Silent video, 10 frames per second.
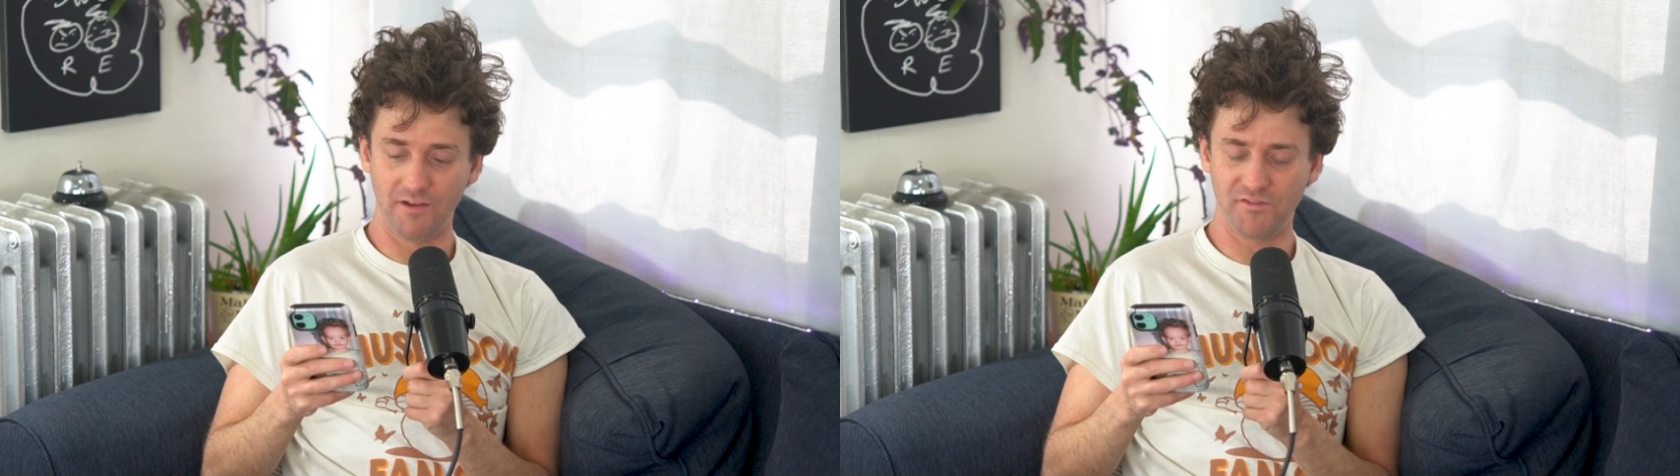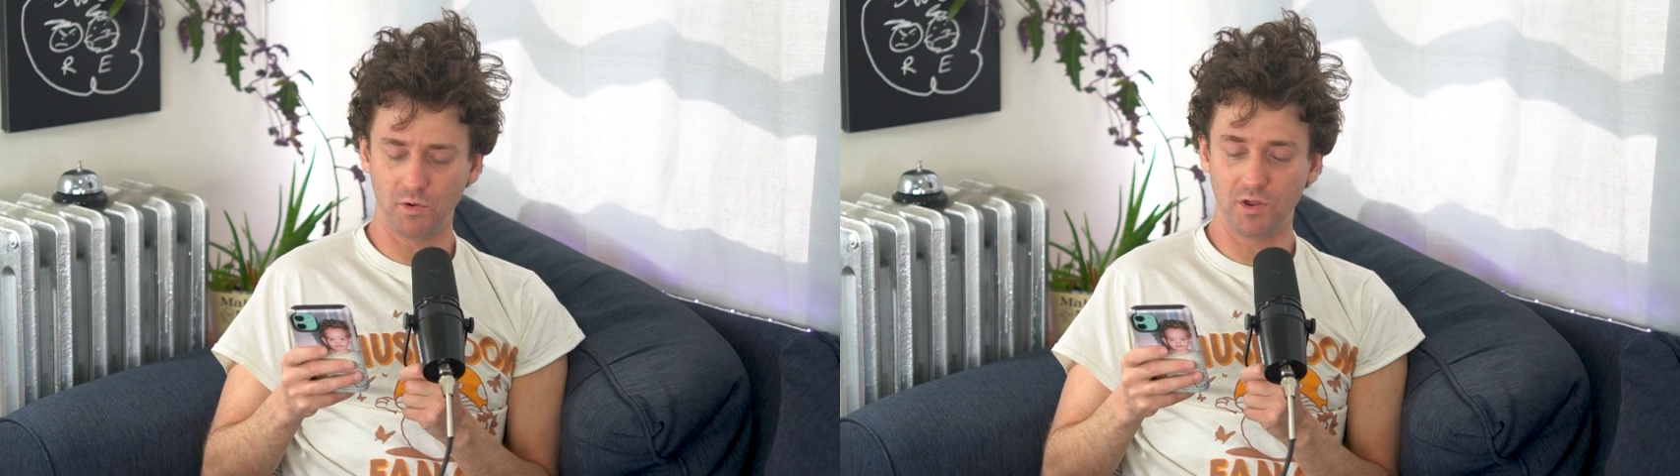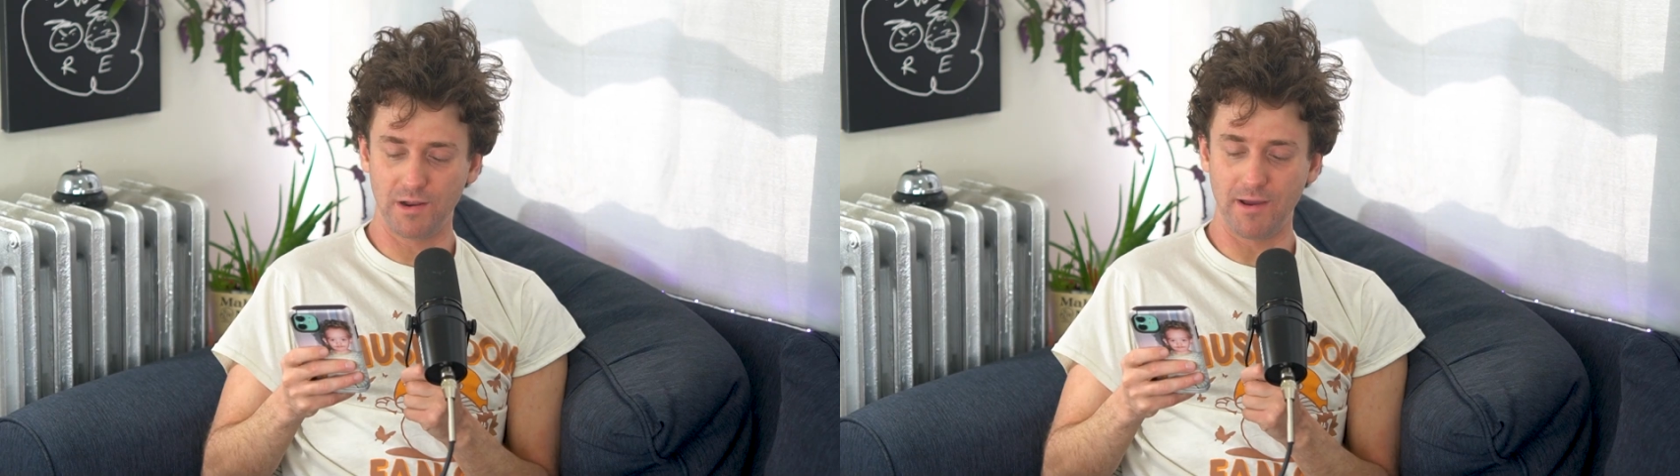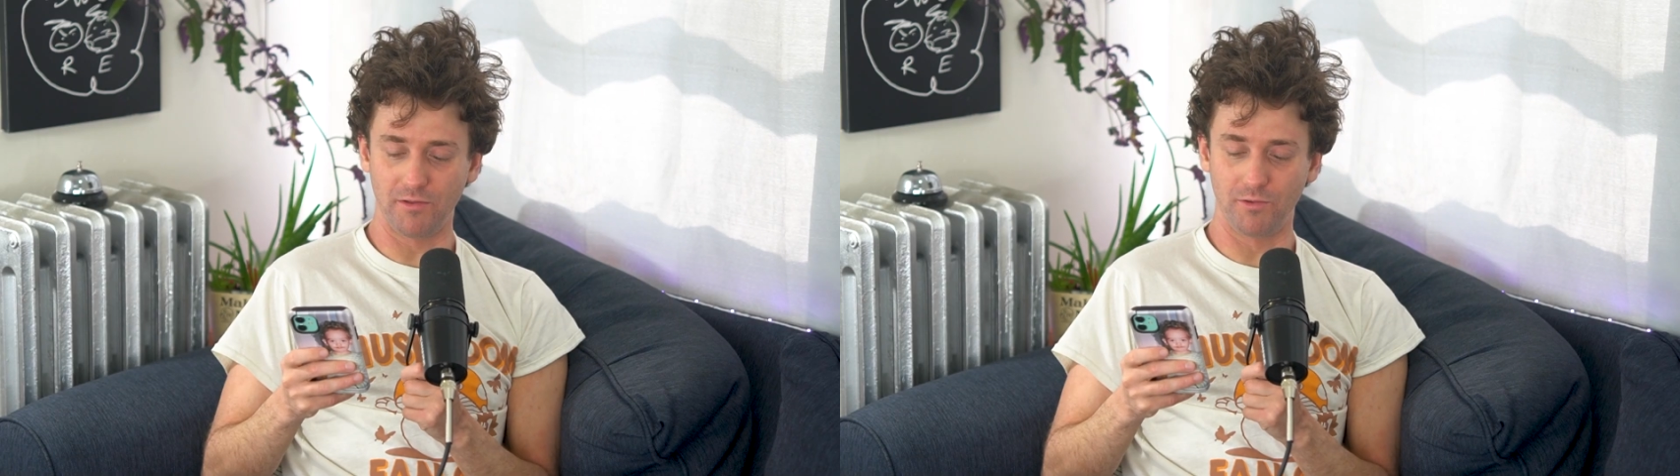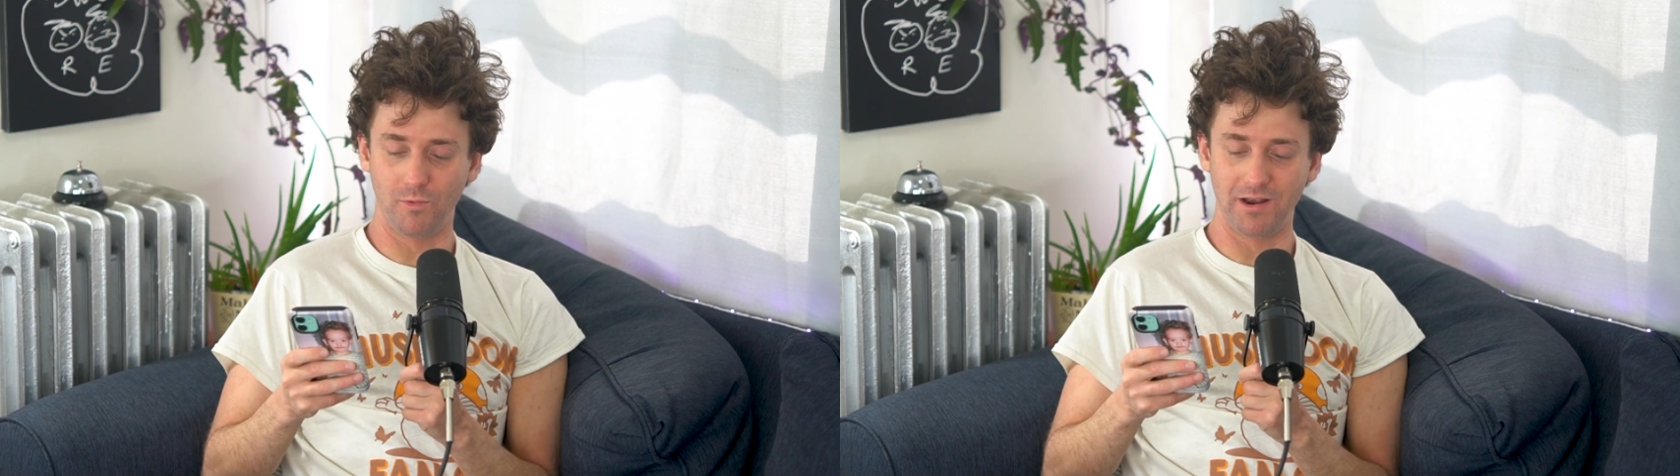I feel good
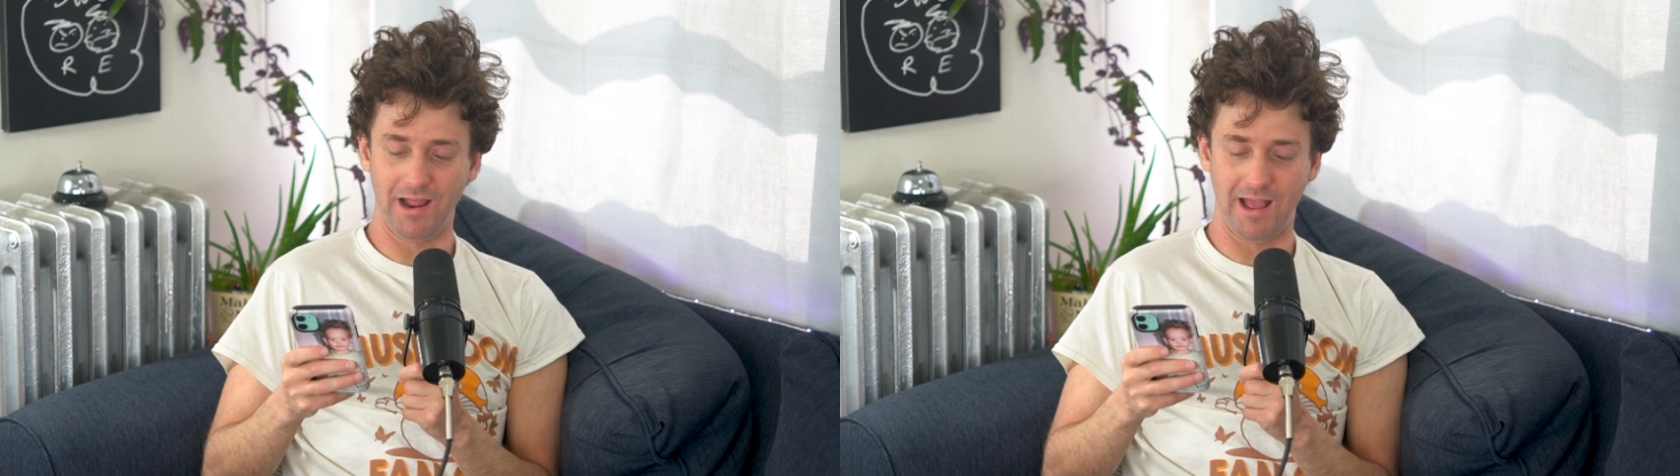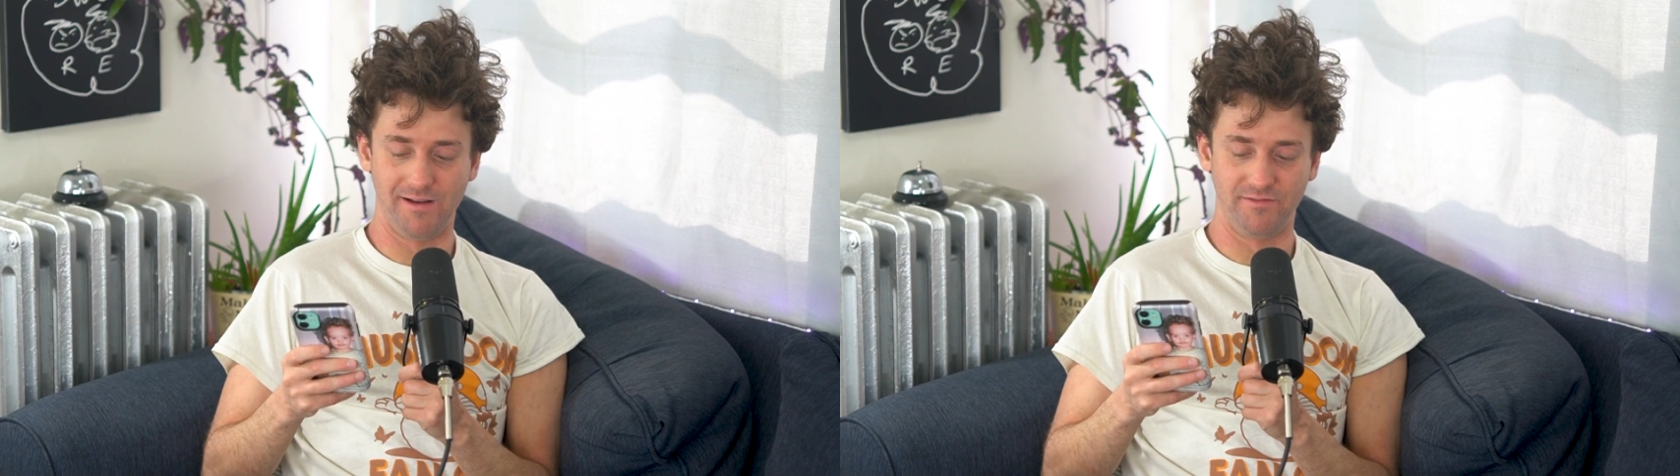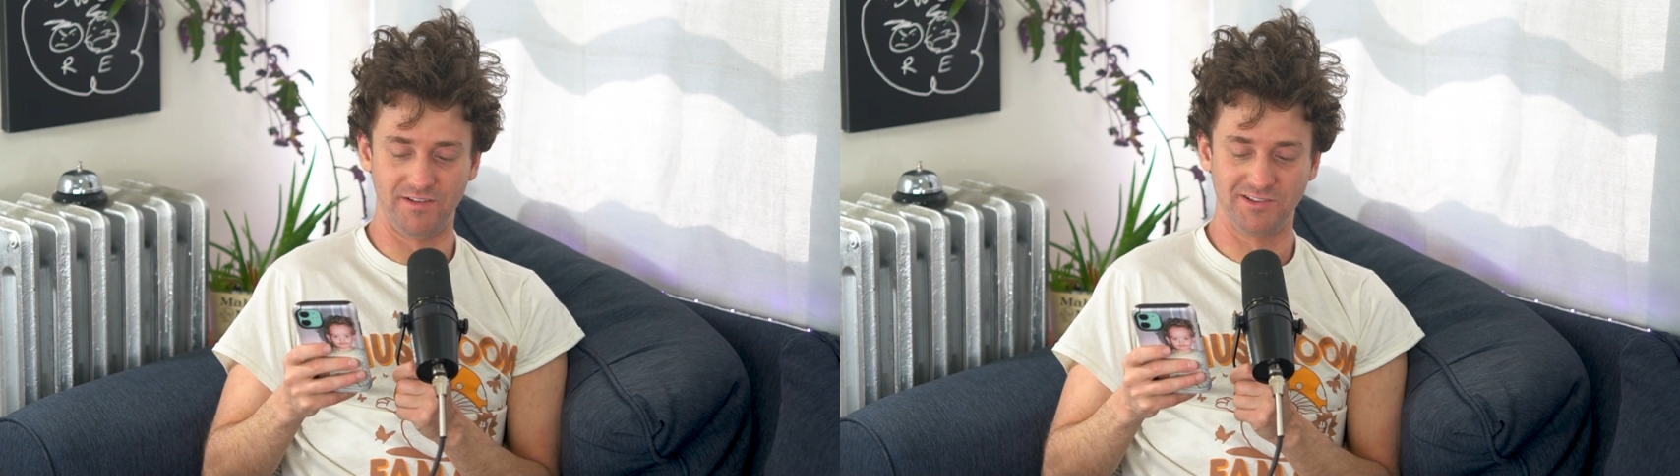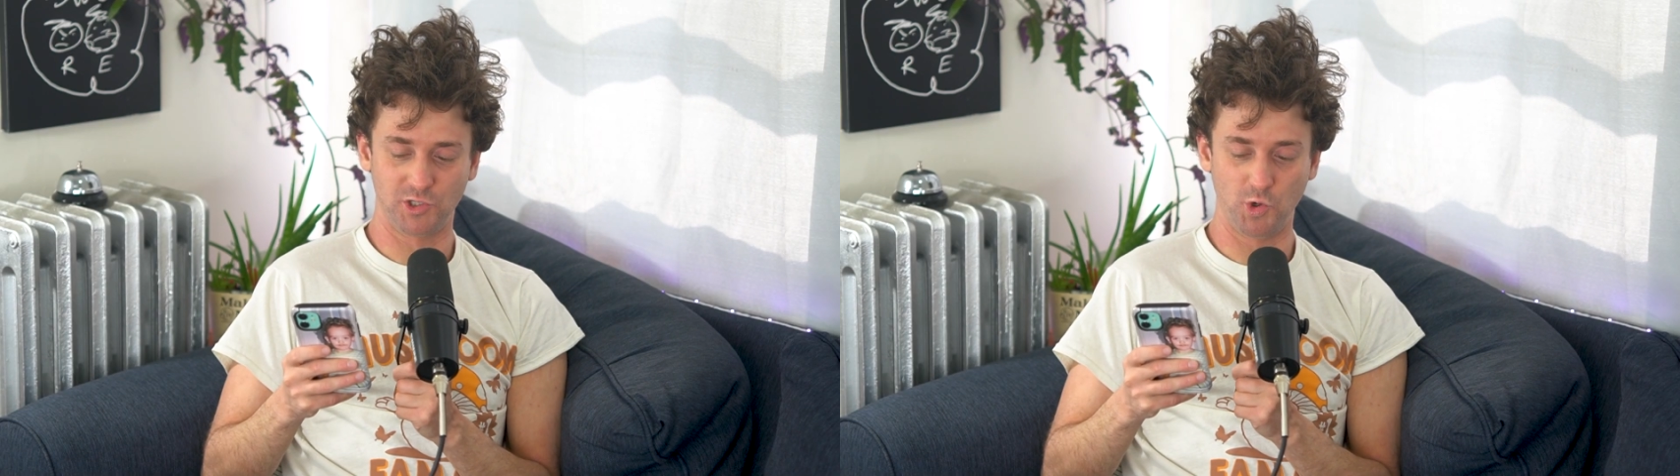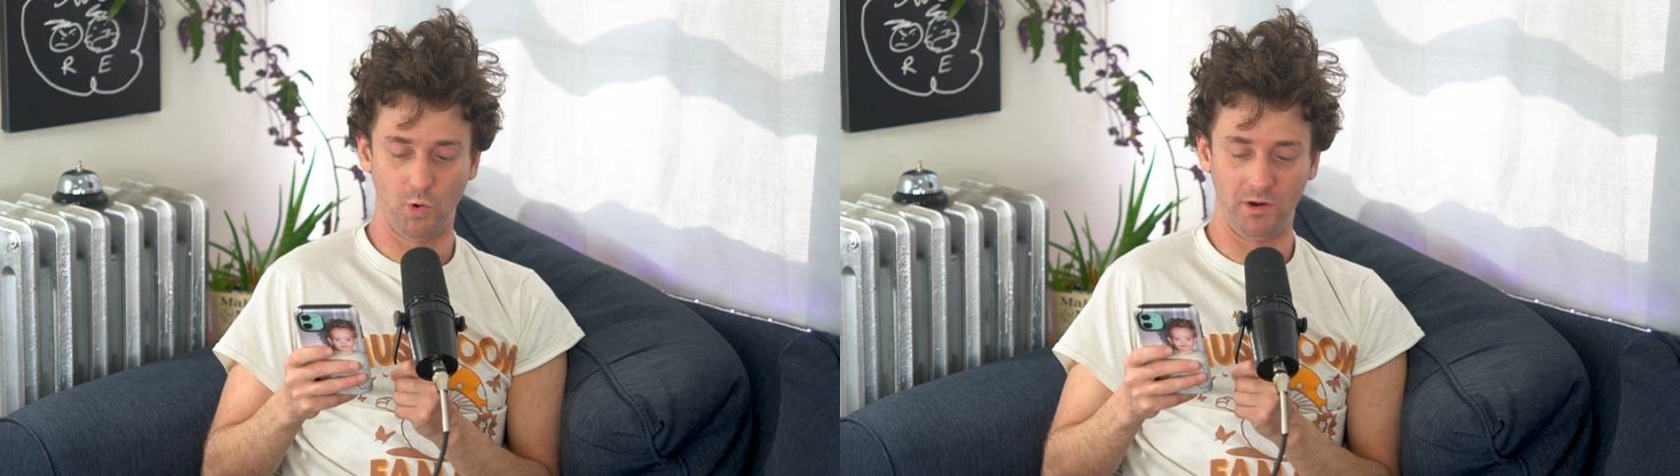about what I have in store